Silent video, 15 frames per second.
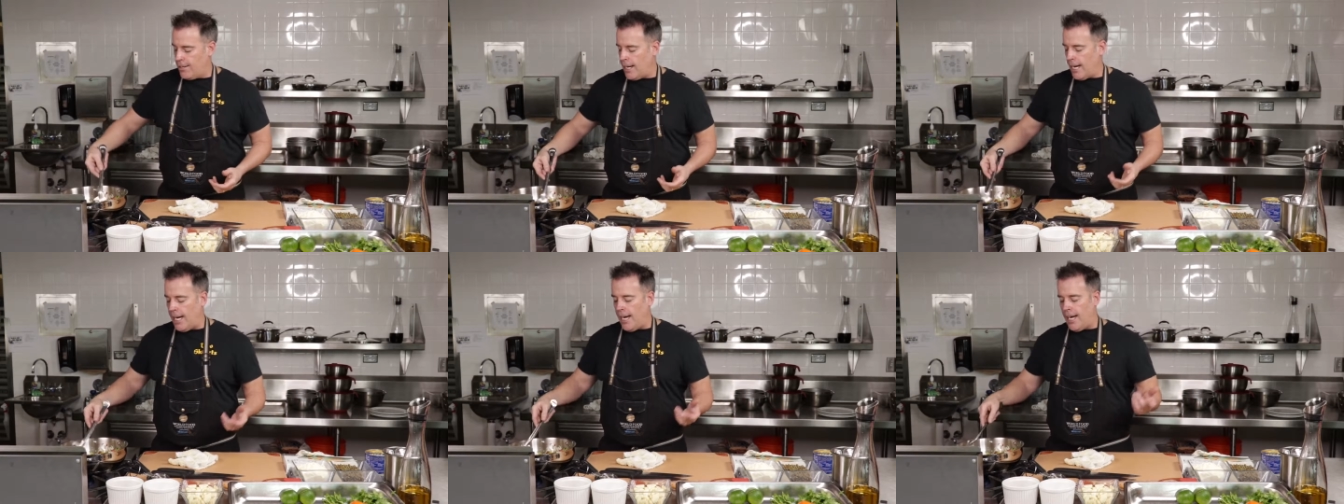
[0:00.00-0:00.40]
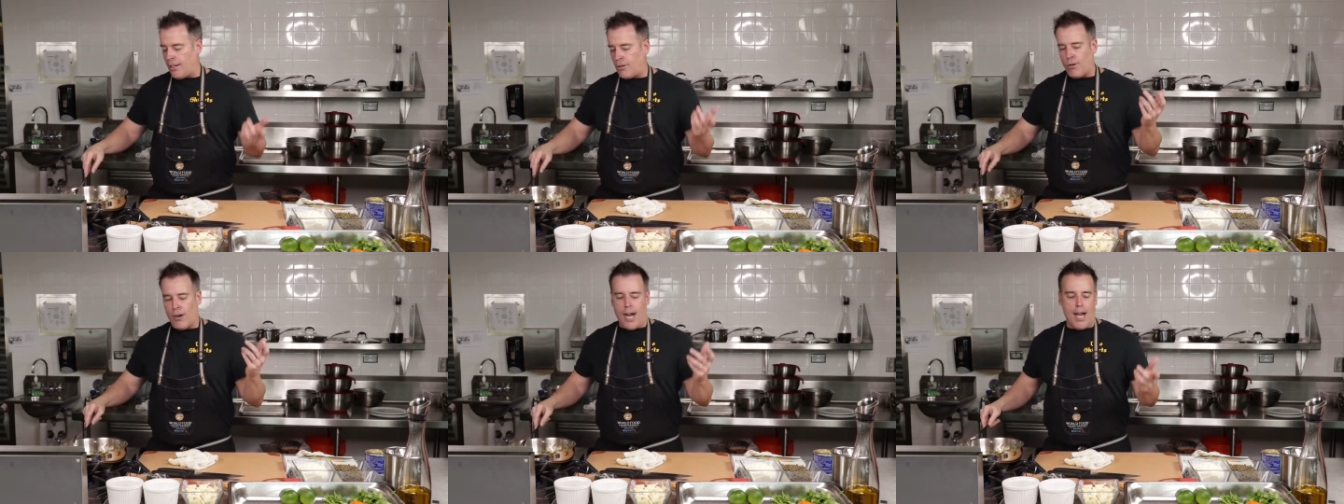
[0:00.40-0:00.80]
I
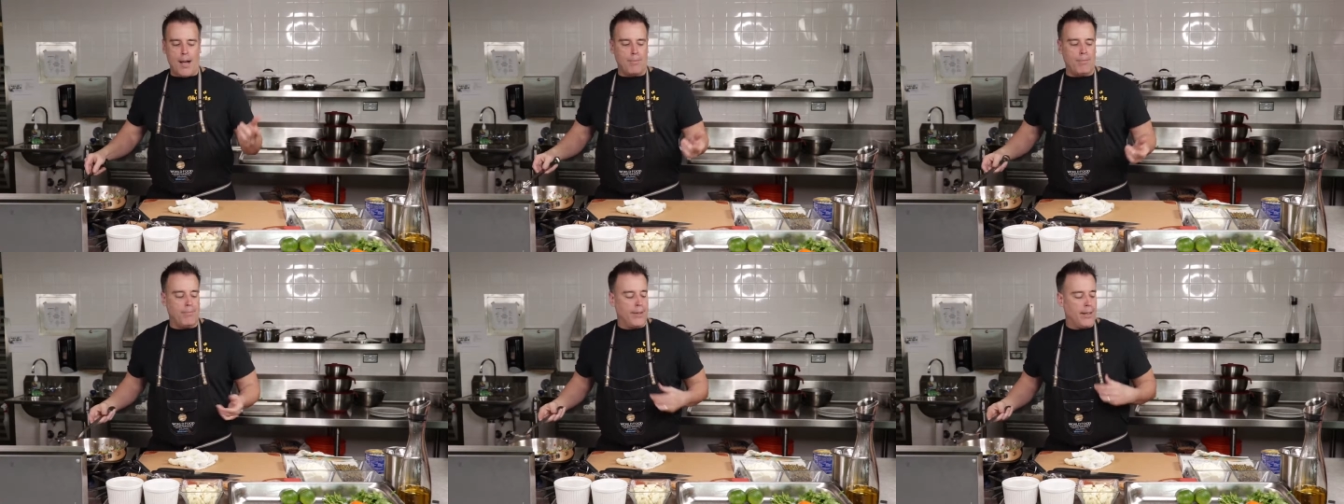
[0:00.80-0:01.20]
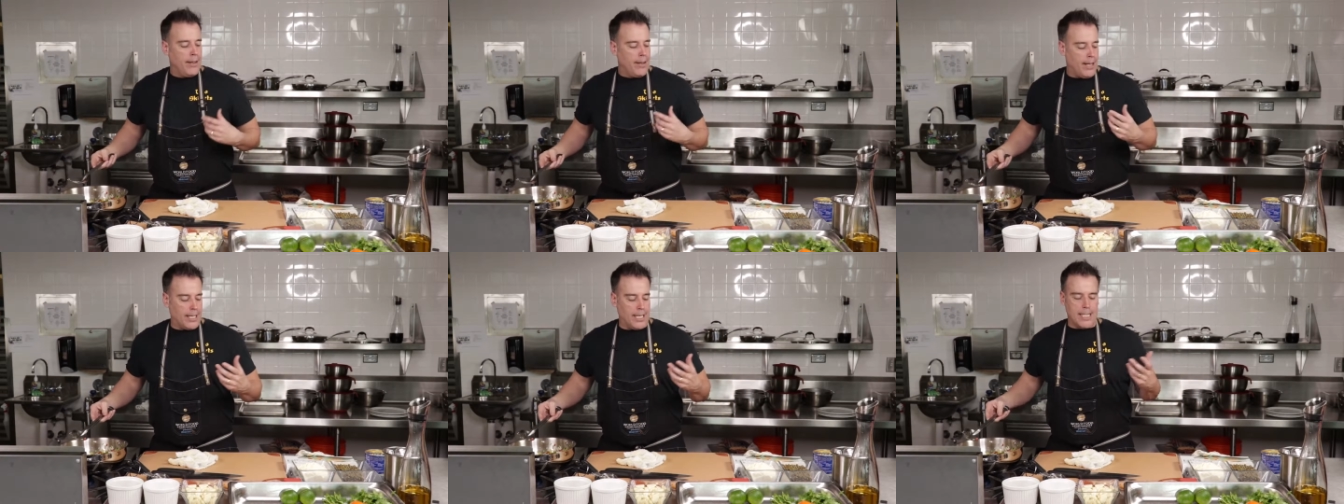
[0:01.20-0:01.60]
had crab.
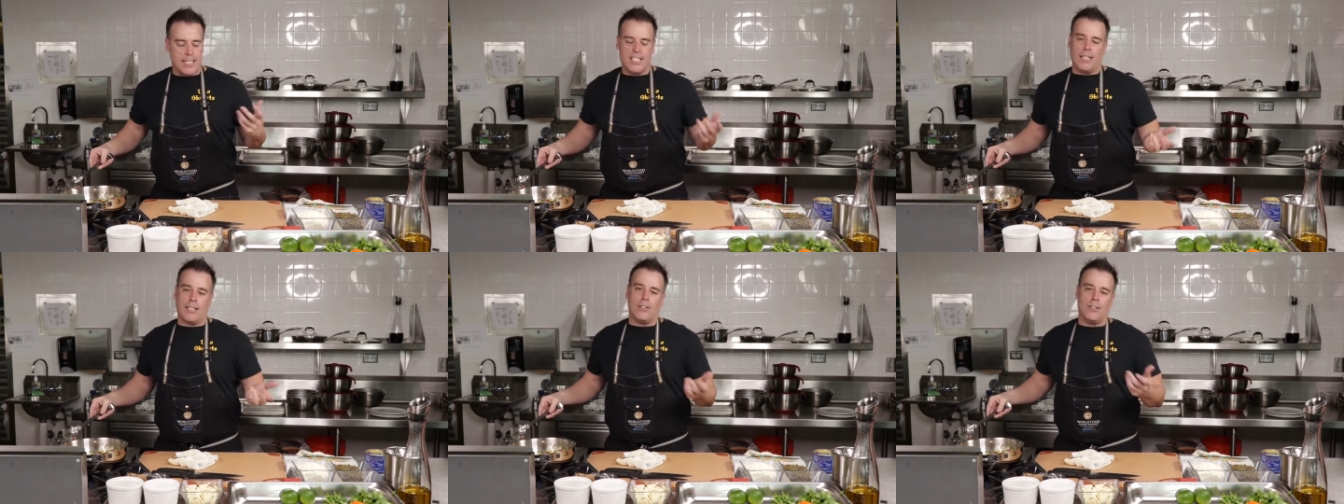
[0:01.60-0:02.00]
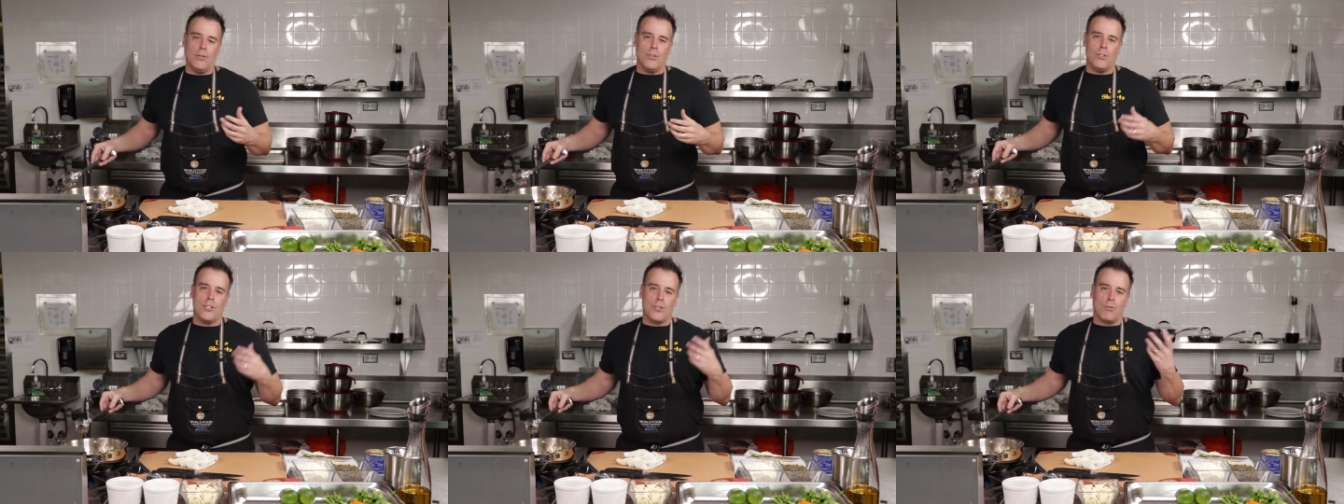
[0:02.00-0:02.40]
I got sick of
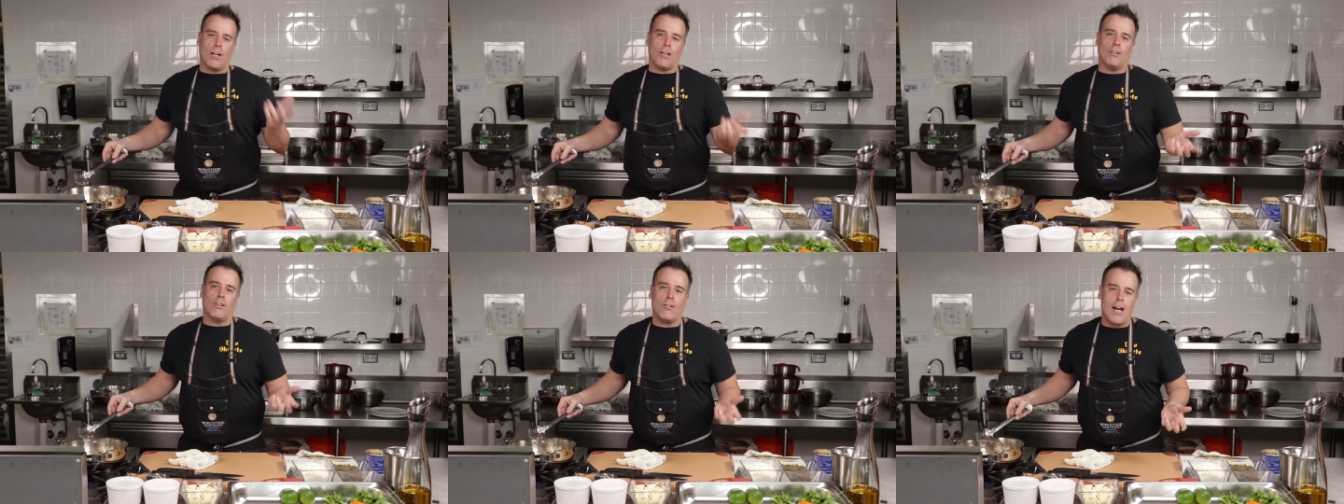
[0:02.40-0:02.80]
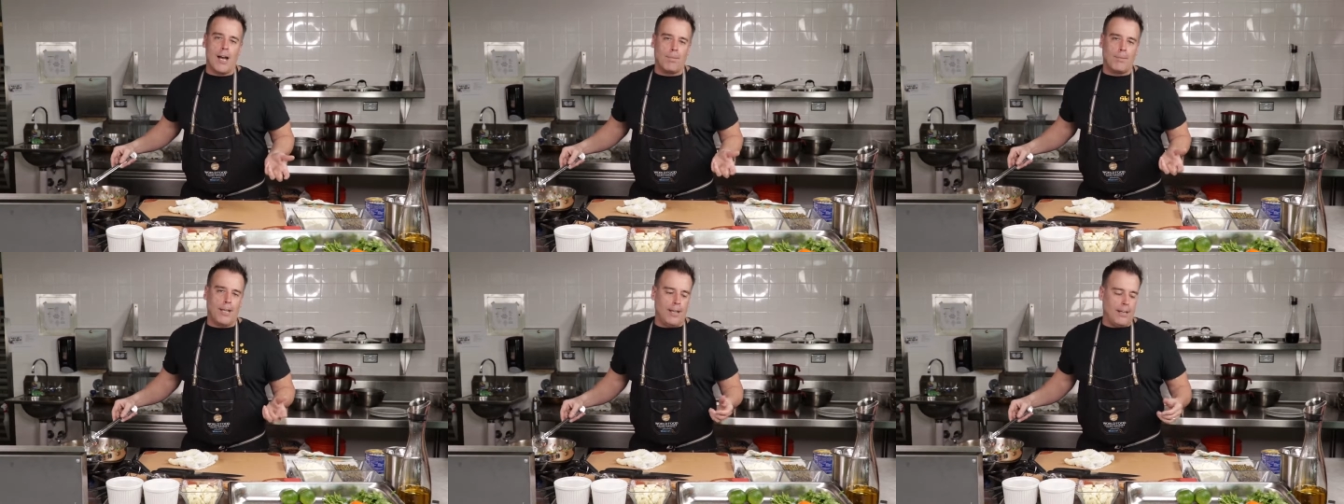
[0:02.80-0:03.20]
doing just regular
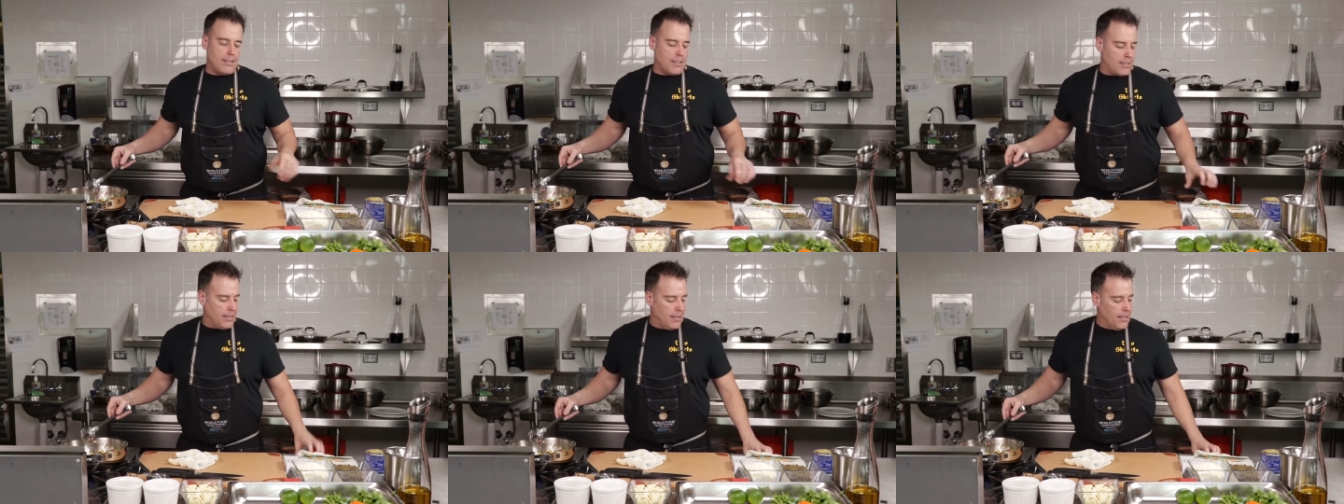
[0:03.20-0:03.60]
crab cakes.